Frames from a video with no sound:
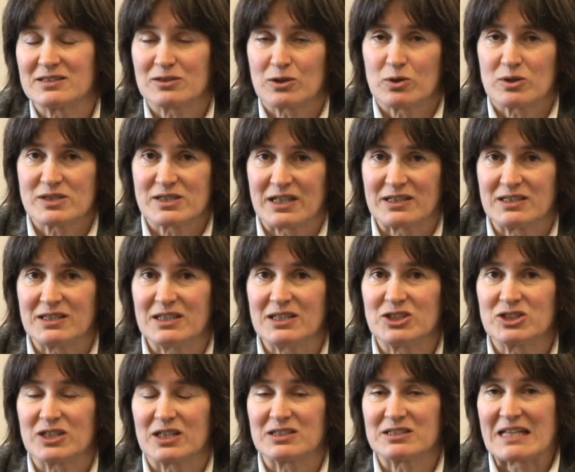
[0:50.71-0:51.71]
is a course I
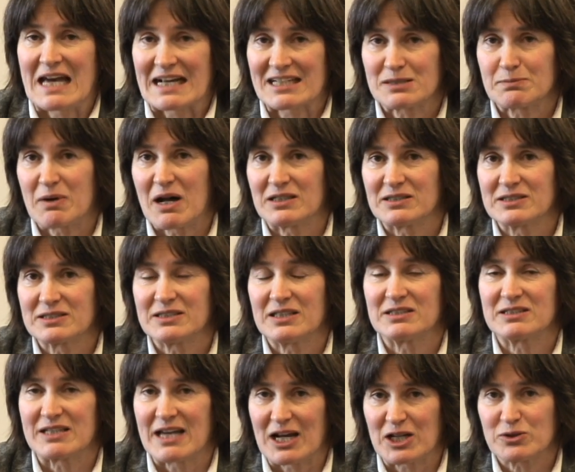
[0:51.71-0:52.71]
teach on tax policy
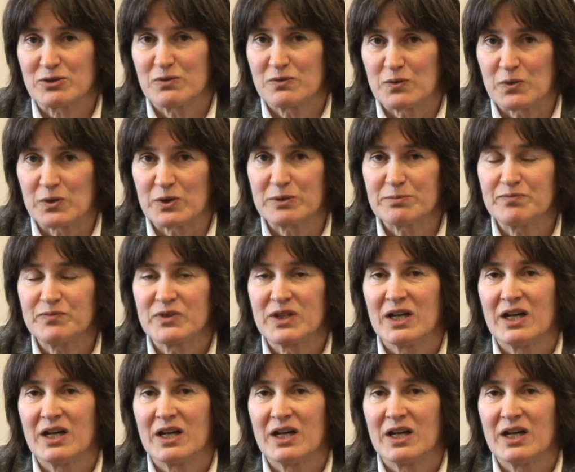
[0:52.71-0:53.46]
and tax reform.